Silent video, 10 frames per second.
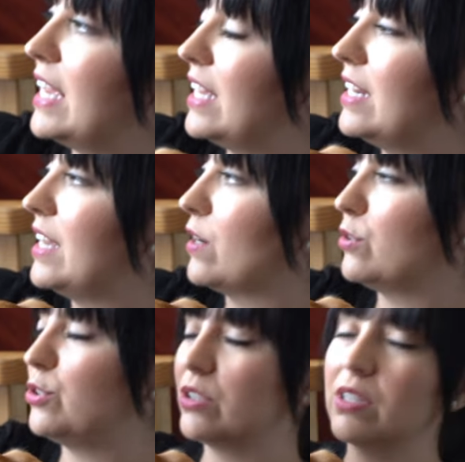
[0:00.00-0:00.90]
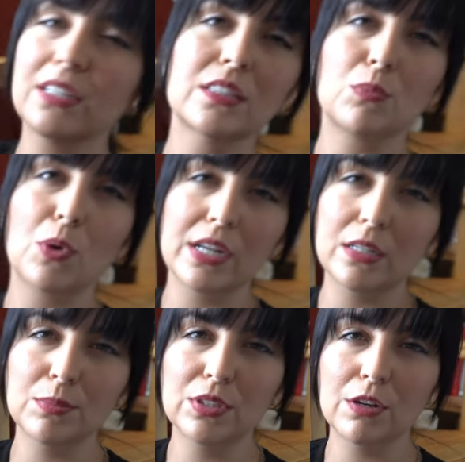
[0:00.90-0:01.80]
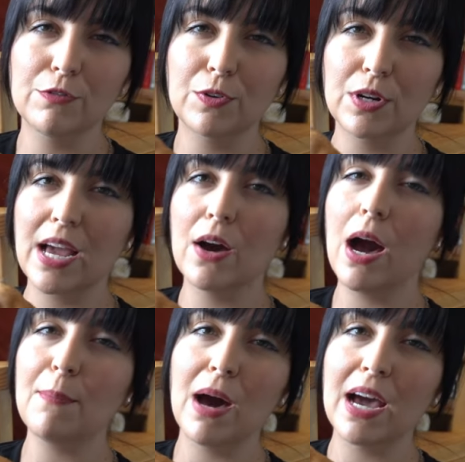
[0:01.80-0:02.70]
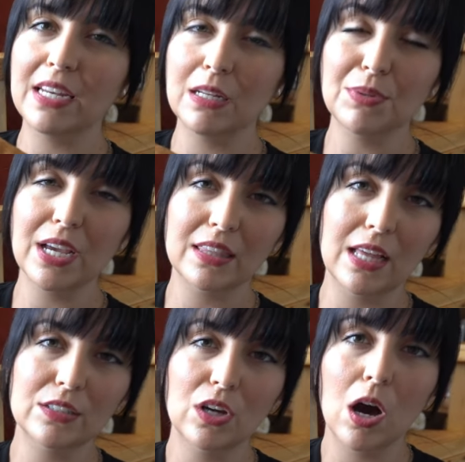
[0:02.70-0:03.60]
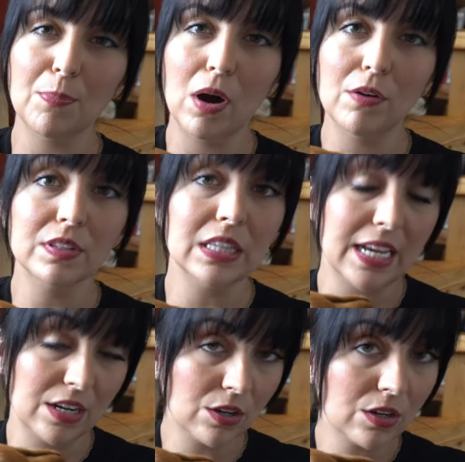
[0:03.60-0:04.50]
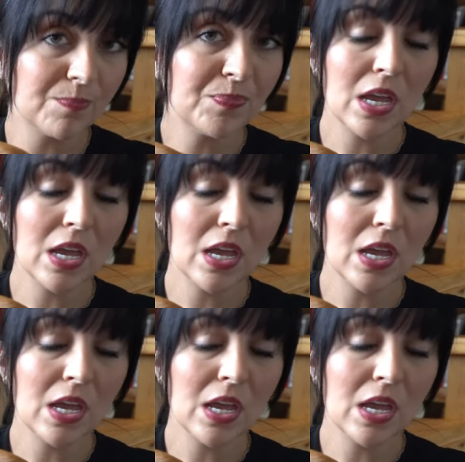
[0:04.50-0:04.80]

In here is just like some random stuff for now. I might end up taking that top off later,